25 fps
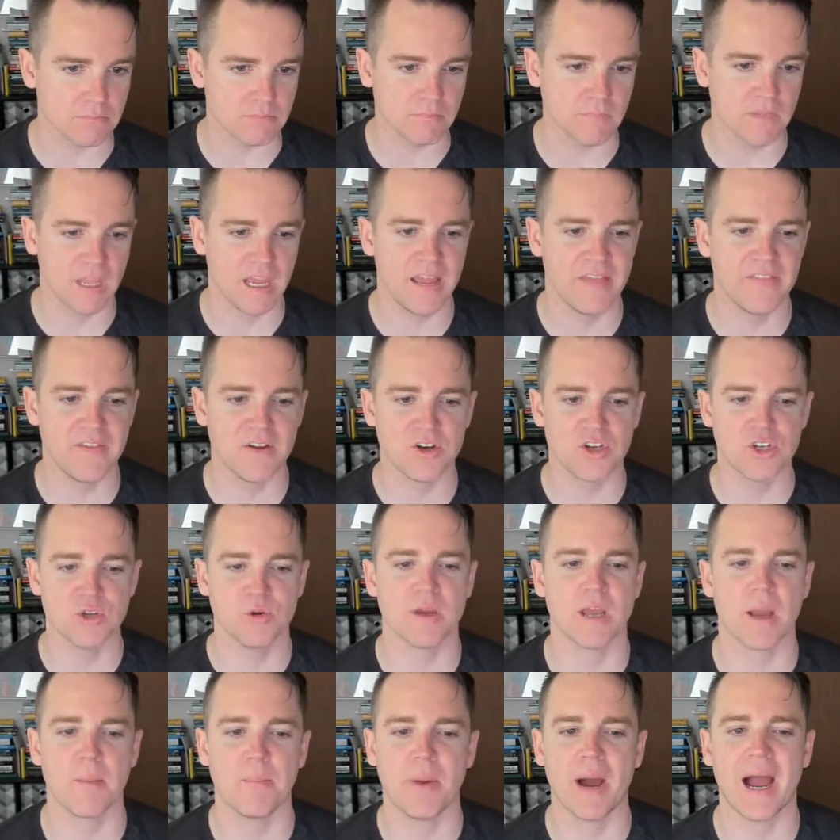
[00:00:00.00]
And they're
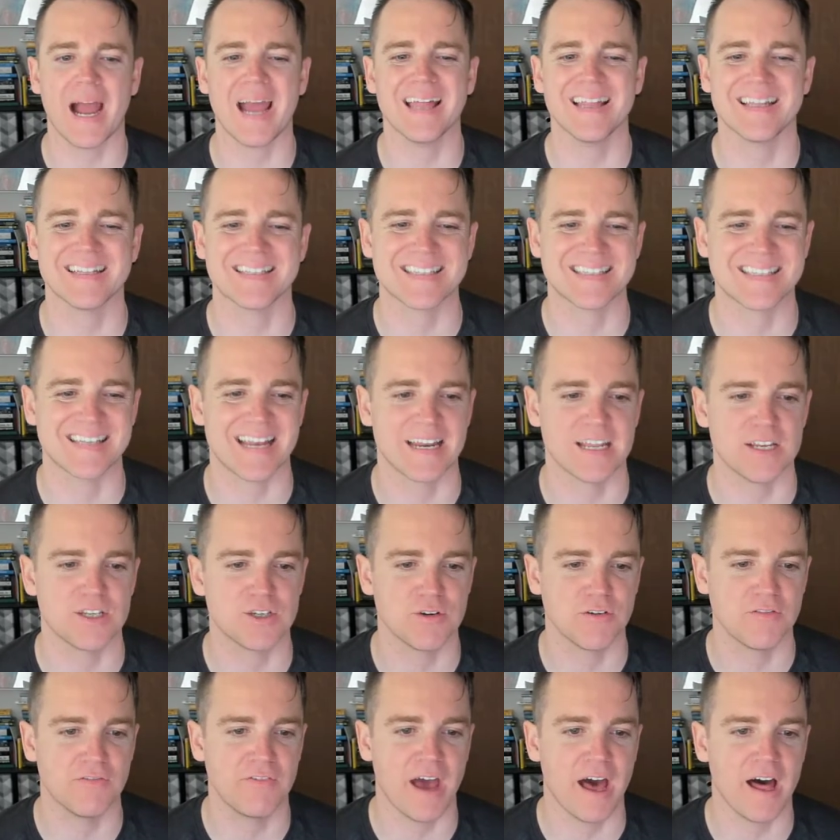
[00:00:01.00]
doing a pilot study
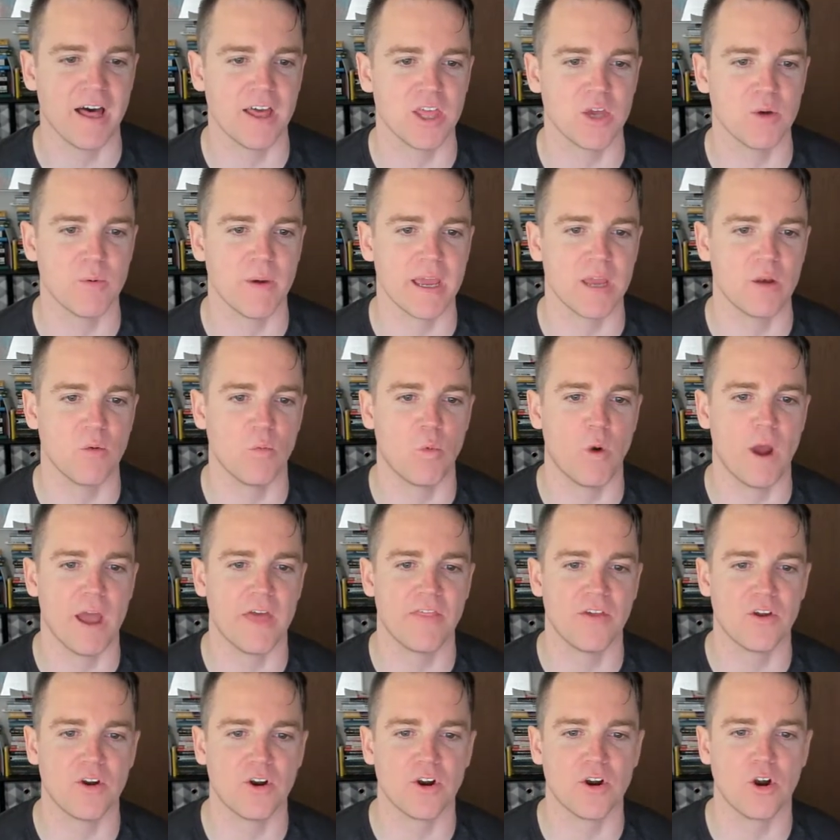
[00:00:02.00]
to evaluate
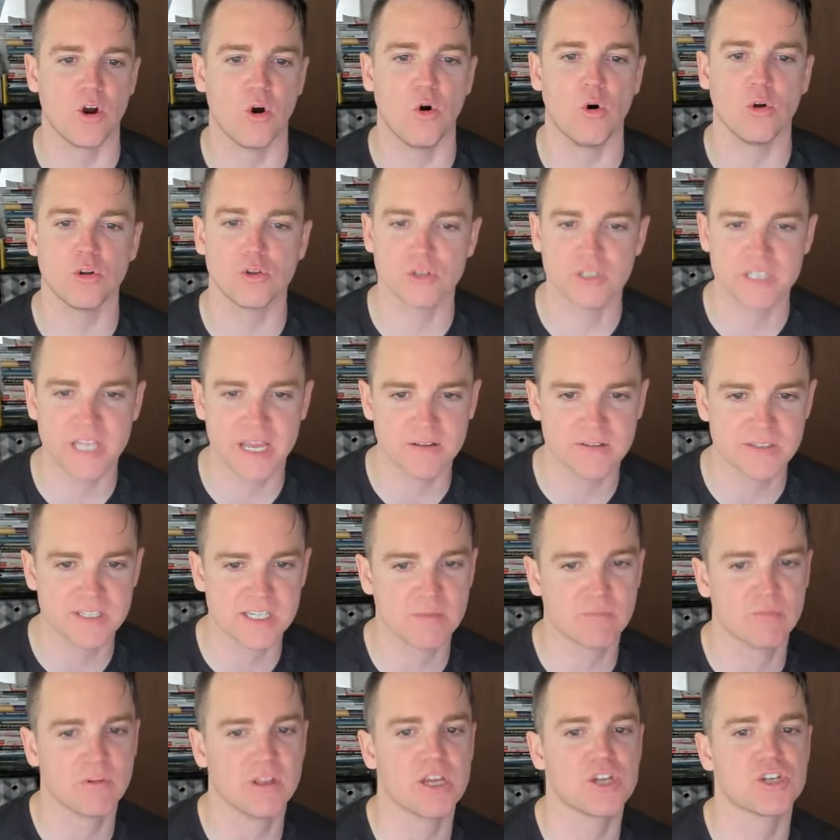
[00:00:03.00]
whether ultrasound
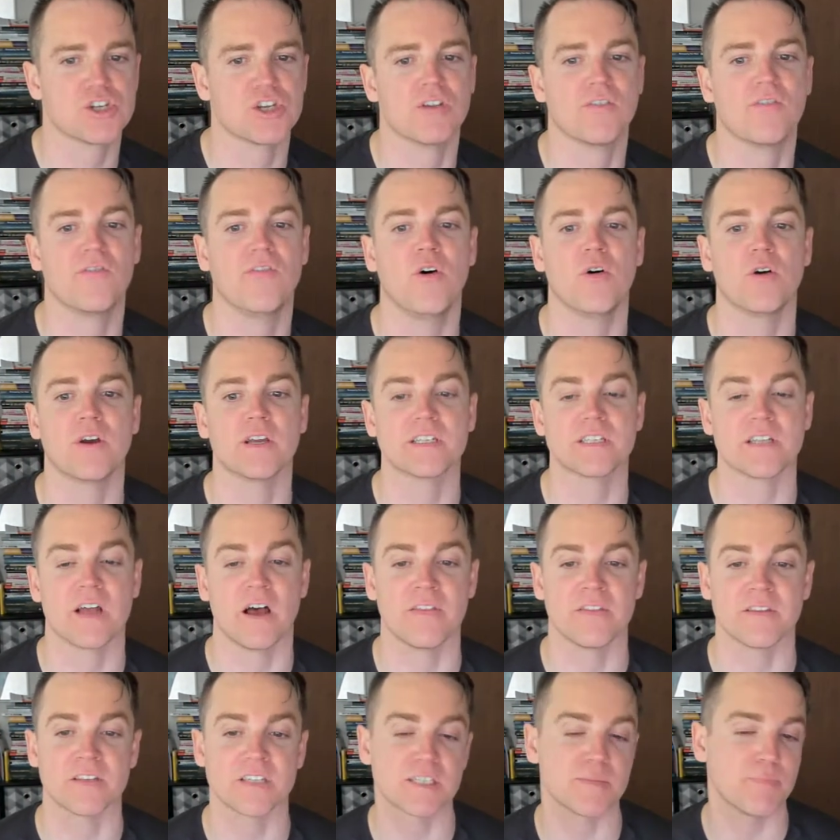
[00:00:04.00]
stimulation focused
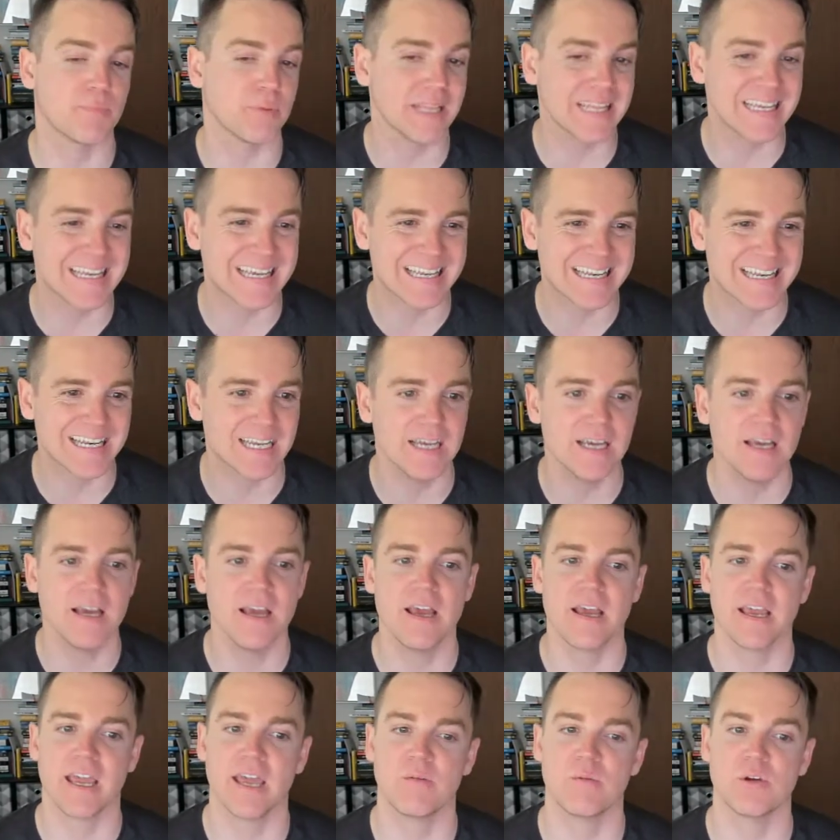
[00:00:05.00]
on the spleen
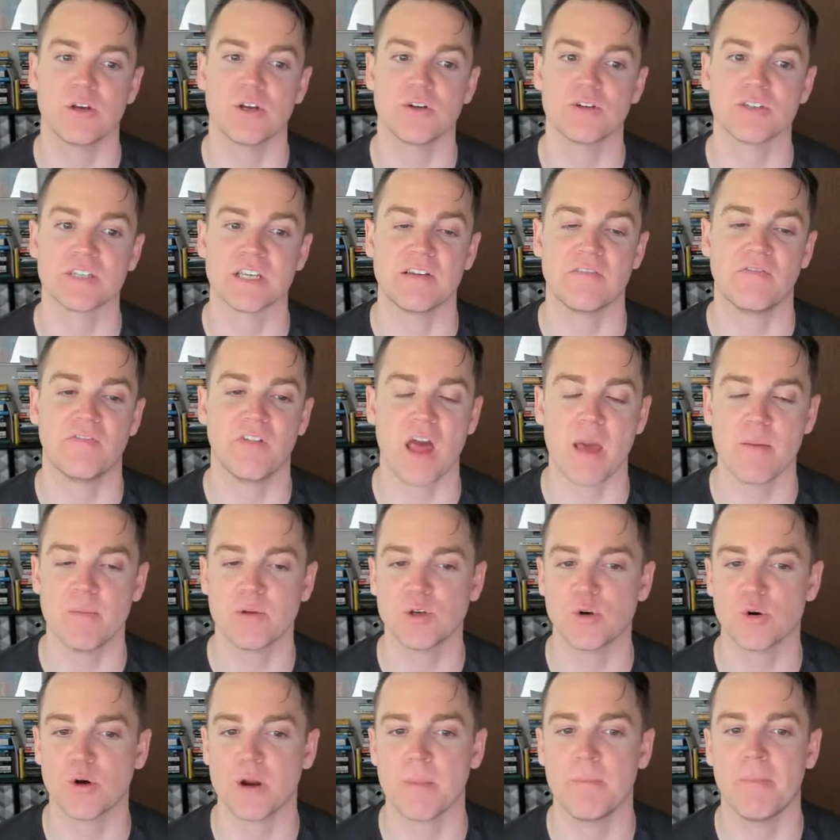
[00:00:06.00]
can reduce
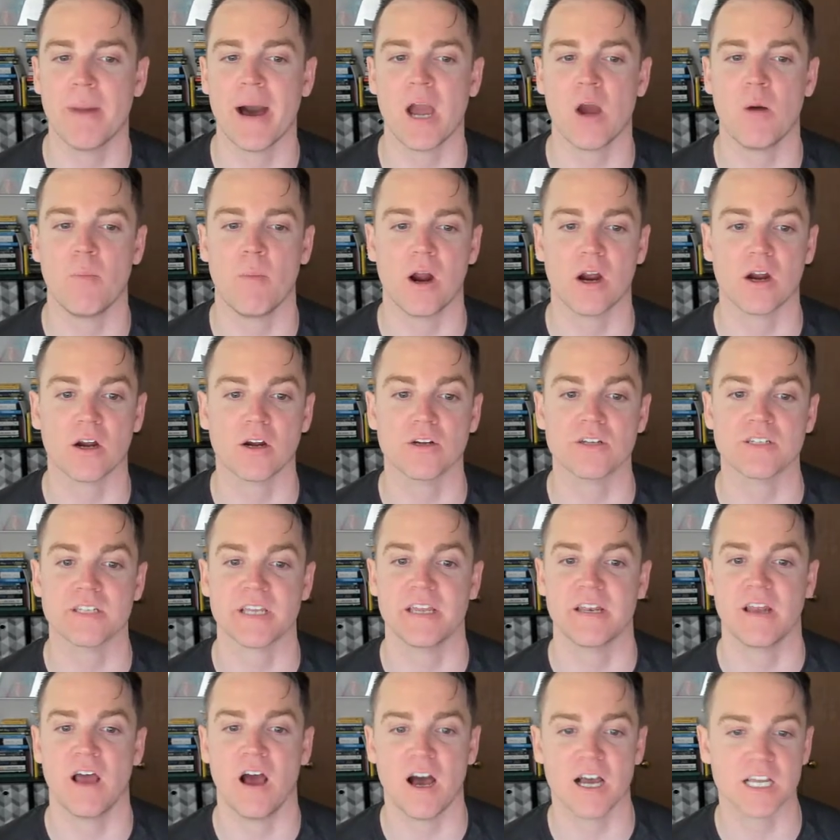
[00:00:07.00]
inflammatory biomarkers
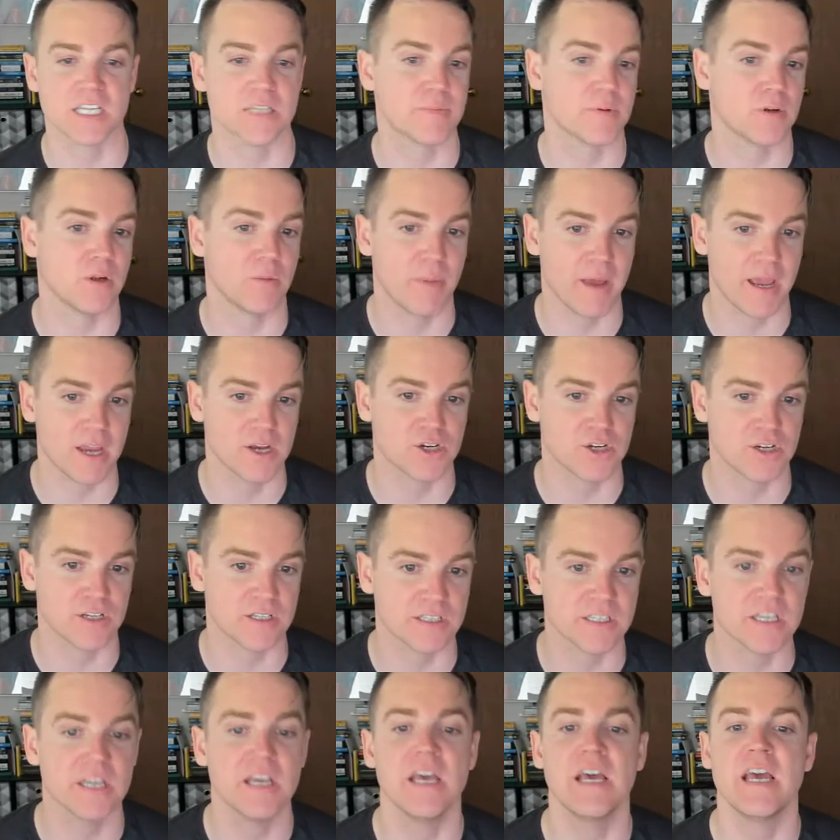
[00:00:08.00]
in hospital
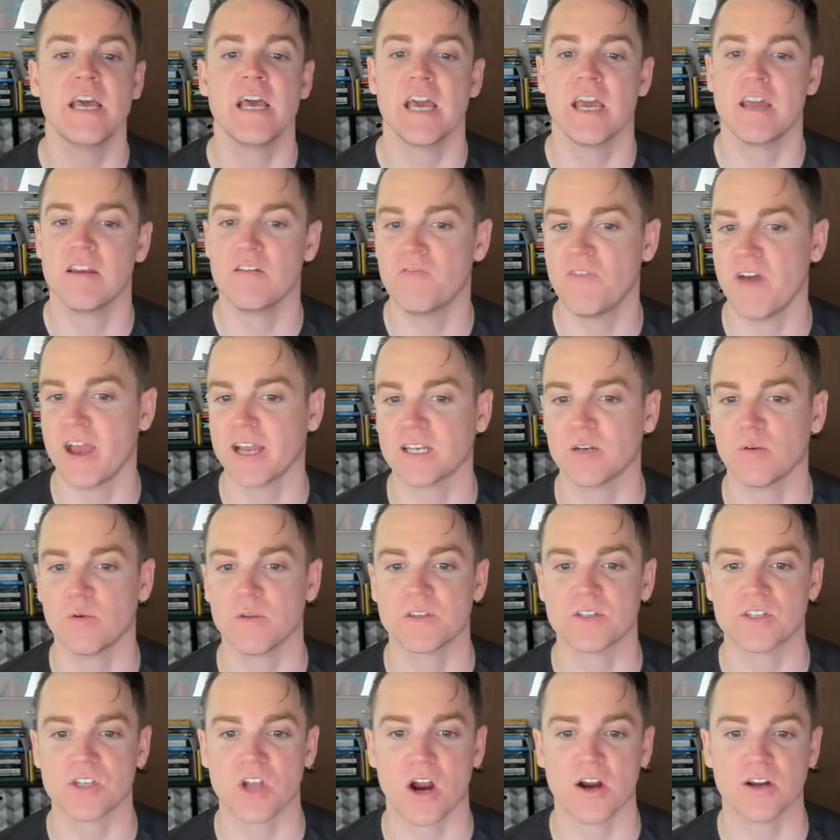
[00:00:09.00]
patients infected
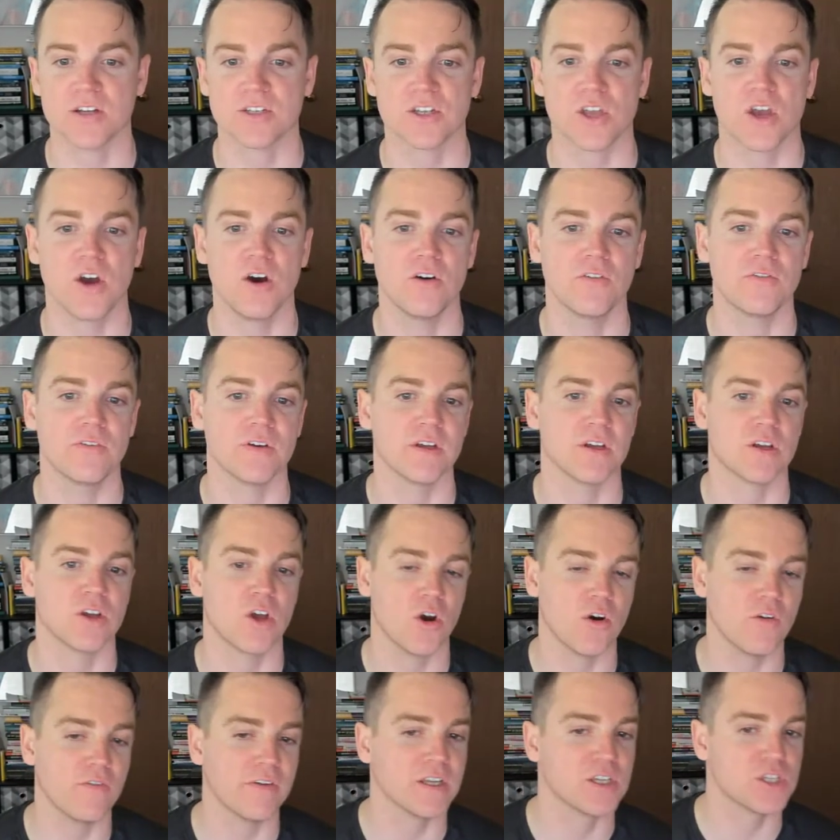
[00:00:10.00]
with
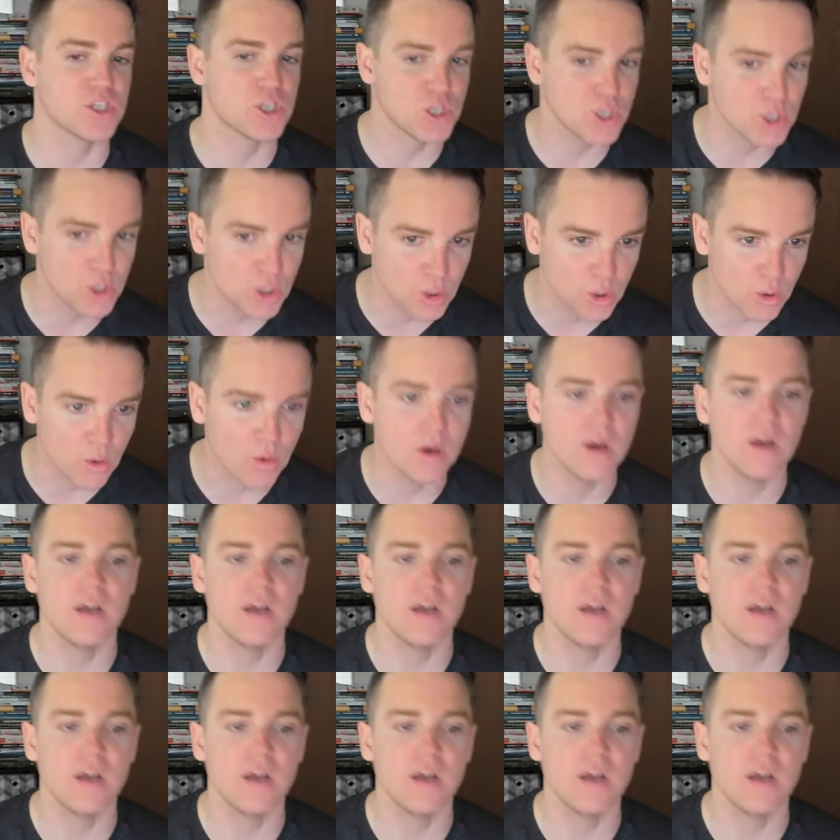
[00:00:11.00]
SARS-CoV-2.